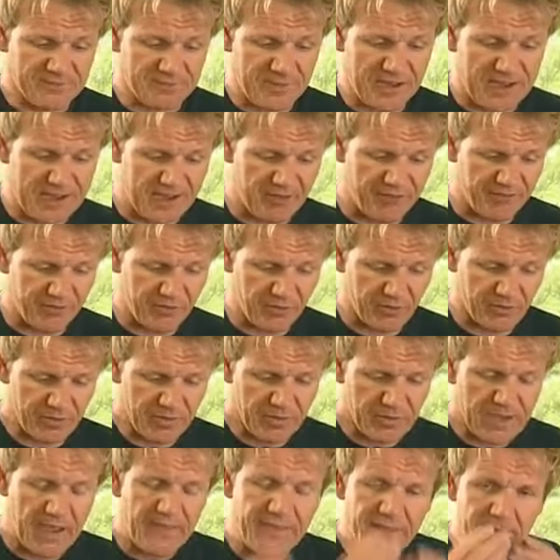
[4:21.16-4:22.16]
powerful,
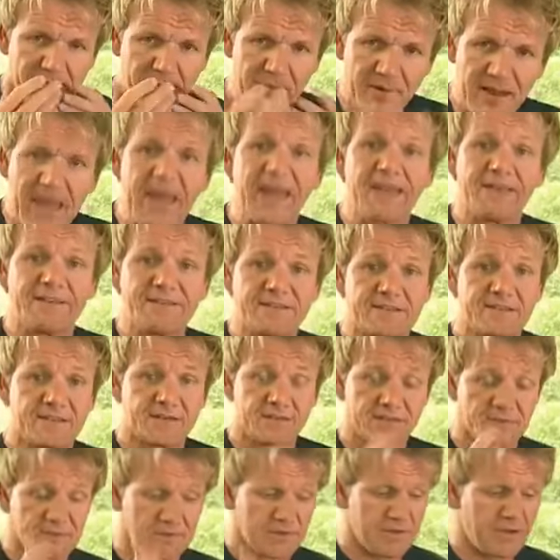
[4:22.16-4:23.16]
and the blend
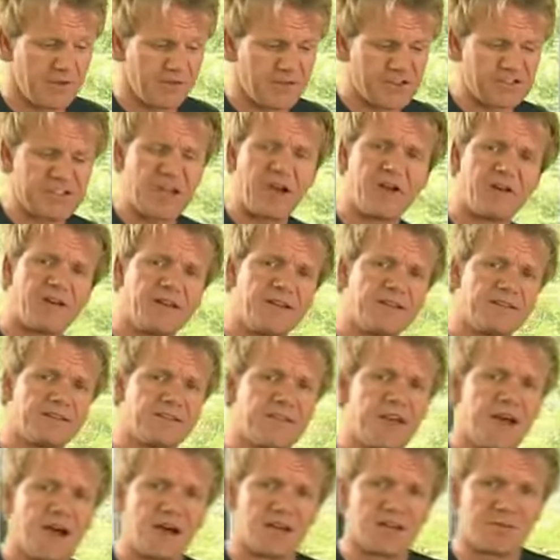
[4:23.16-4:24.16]
of the star anise,
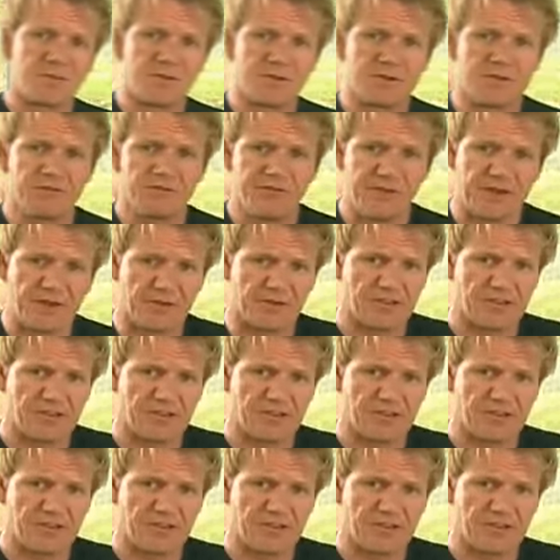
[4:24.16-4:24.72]
cardamom, fennel